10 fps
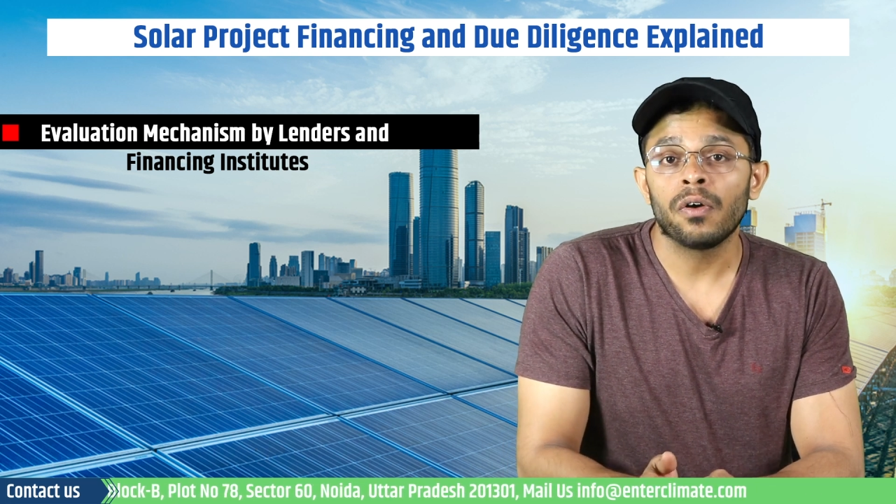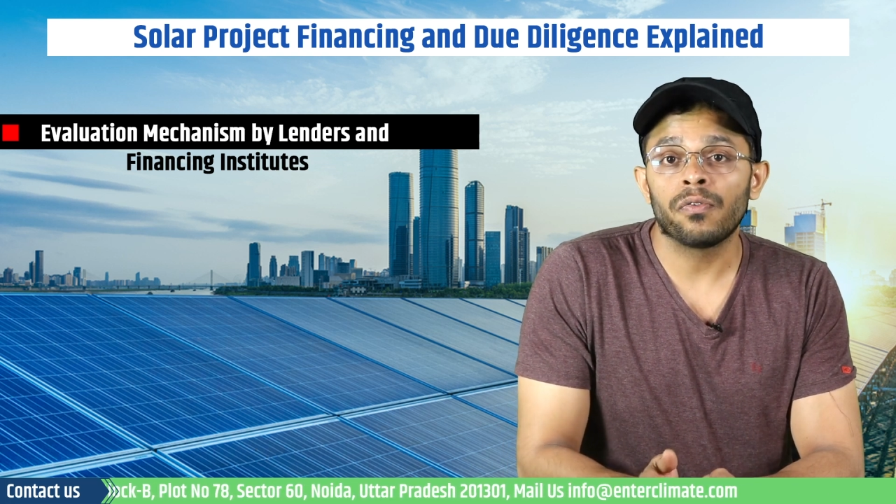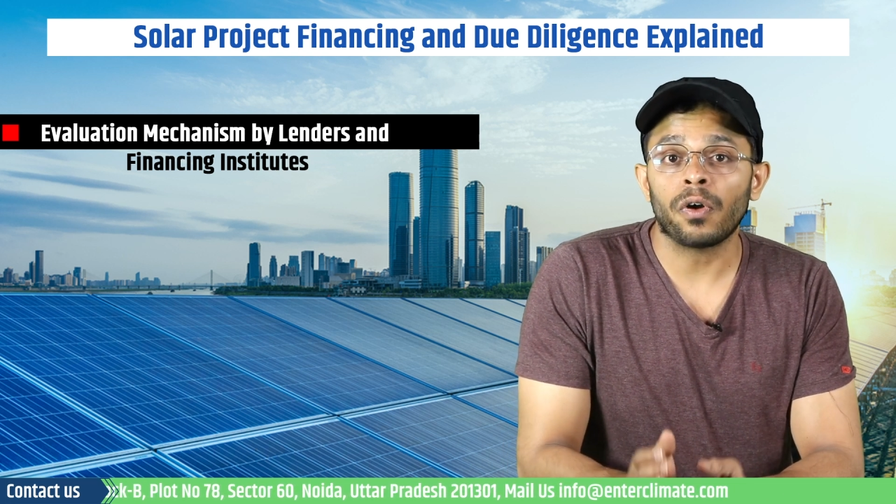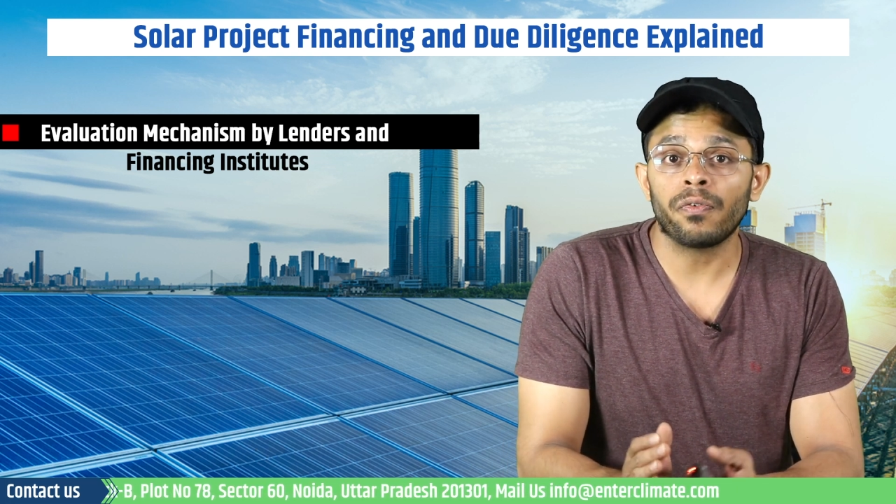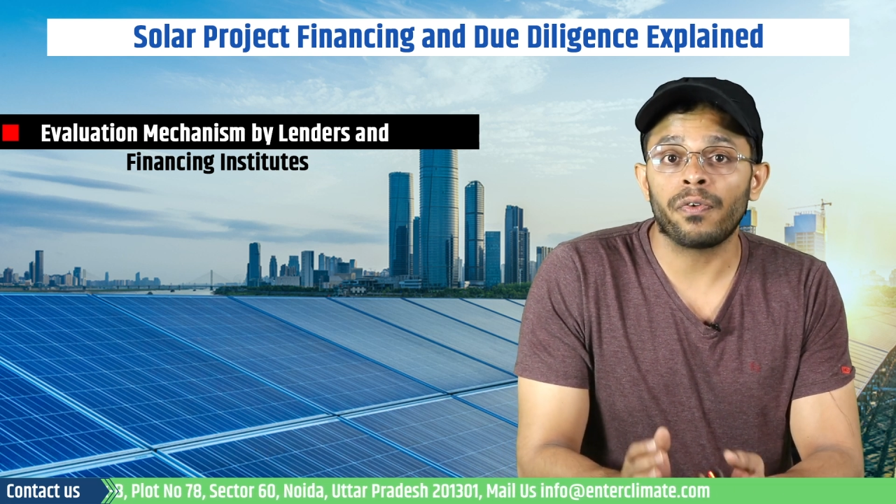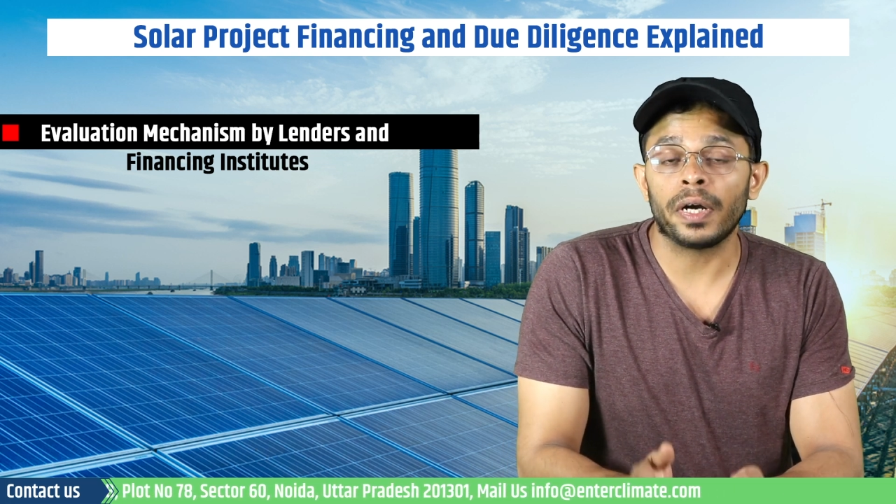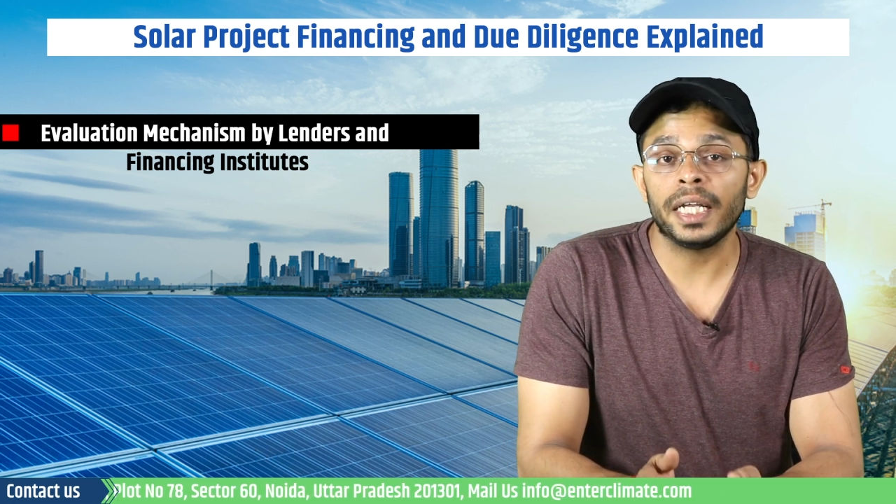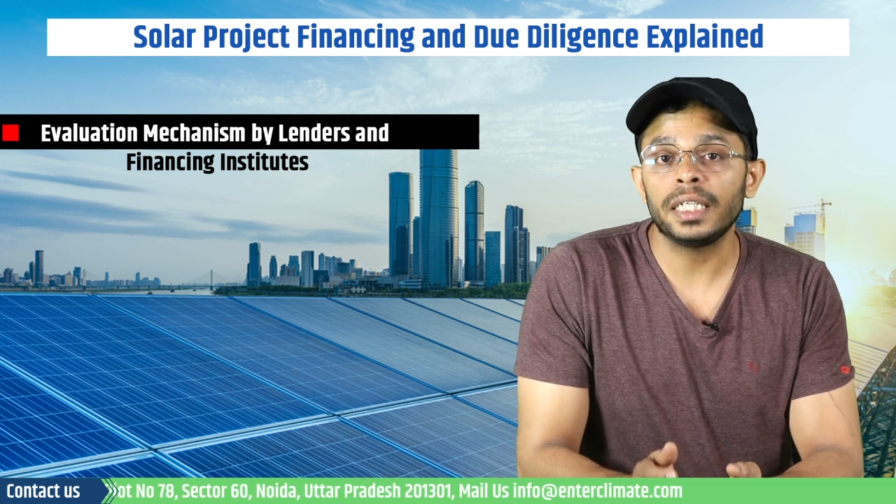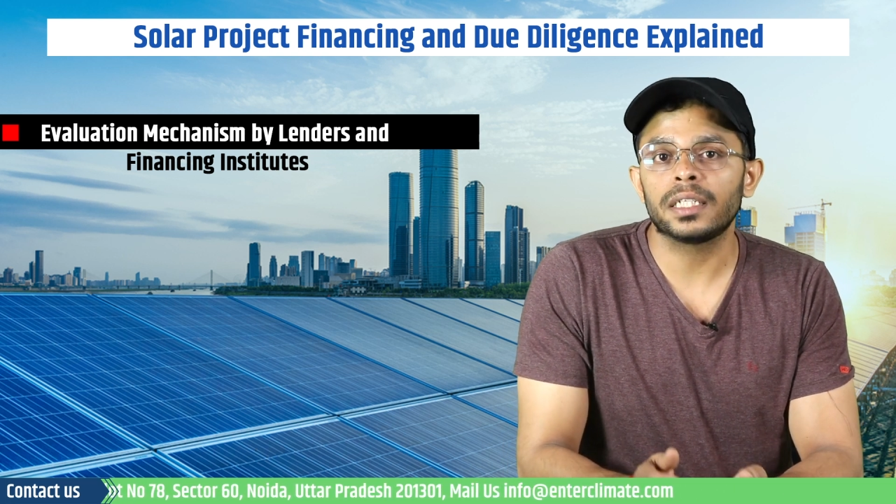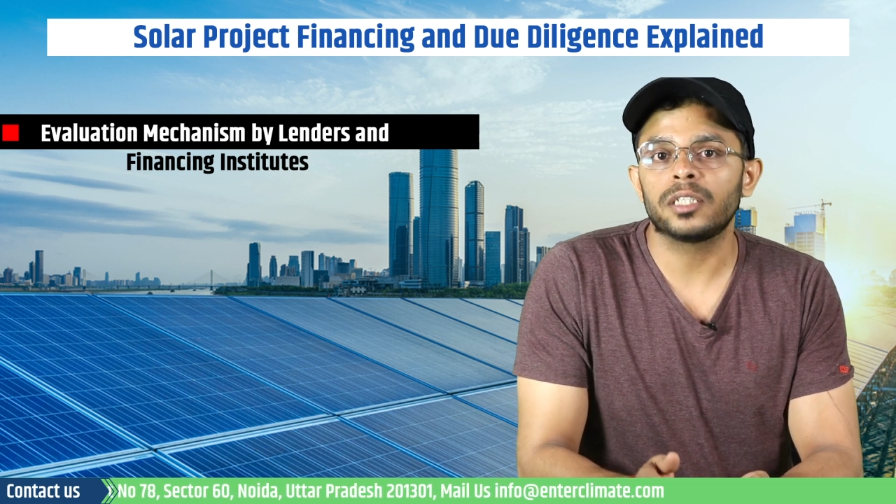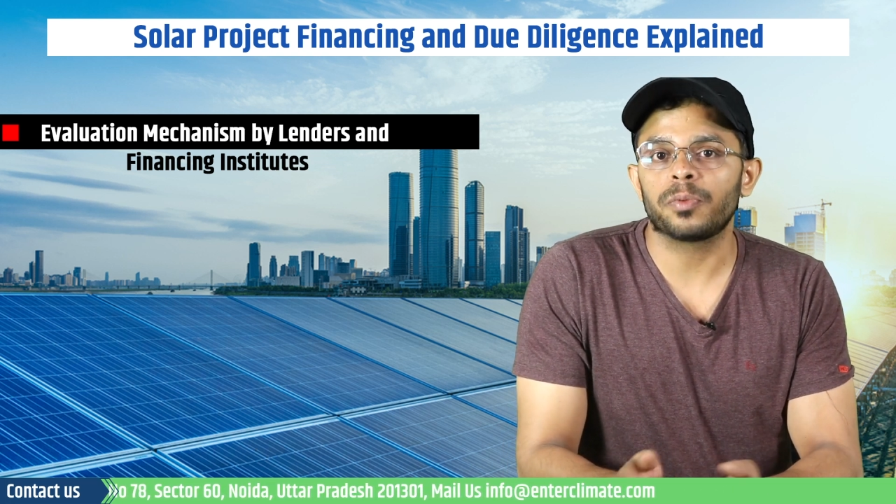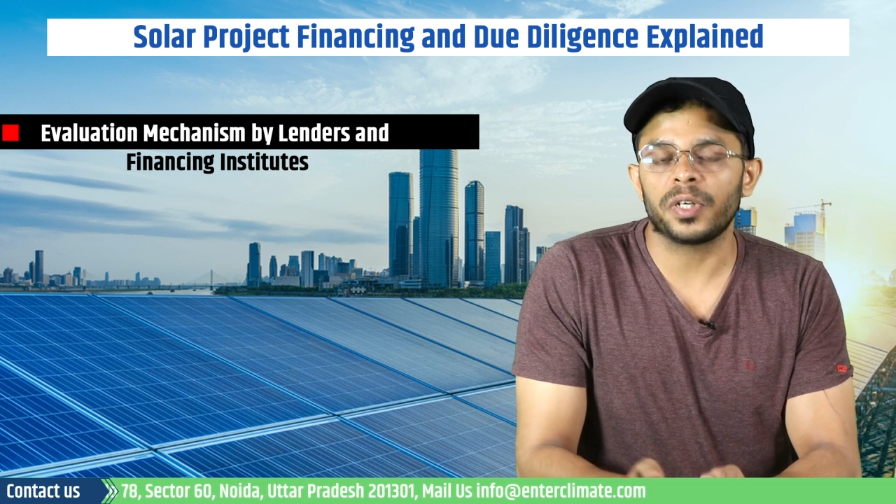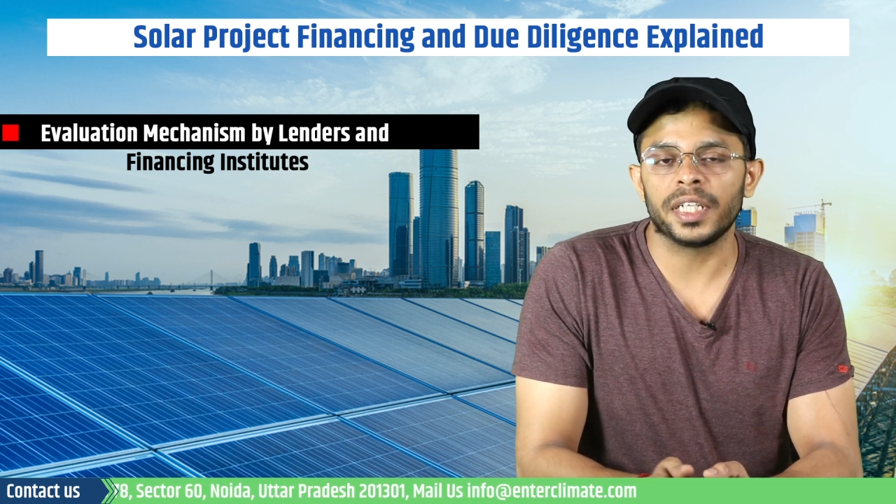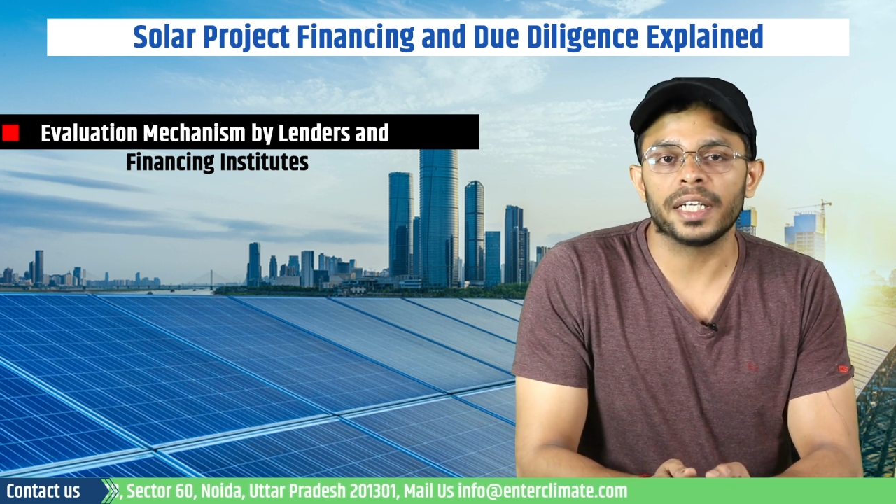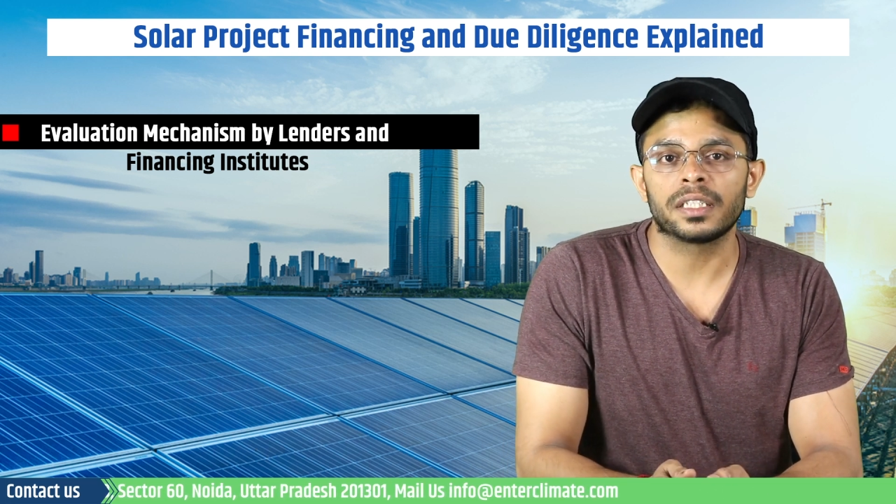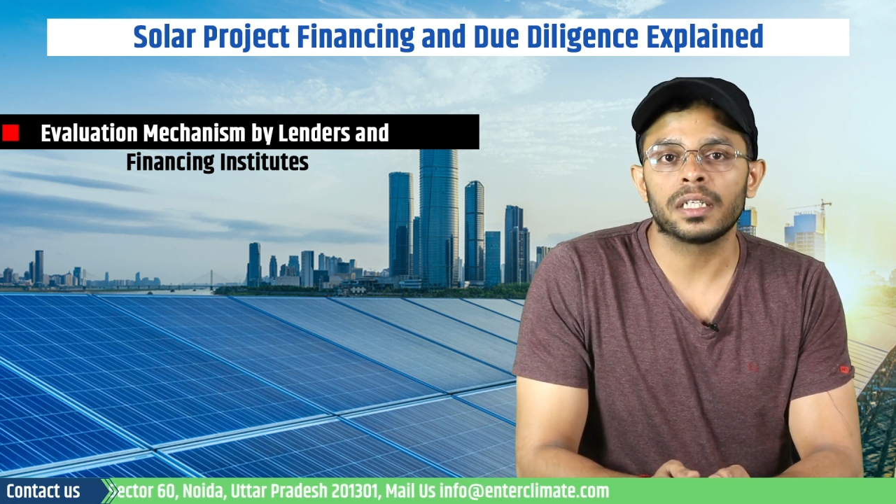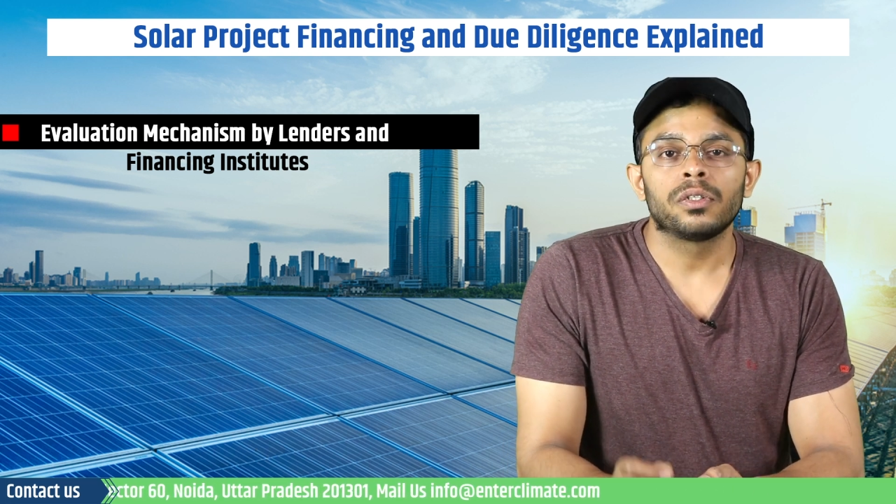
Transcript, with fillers: for funding such projects.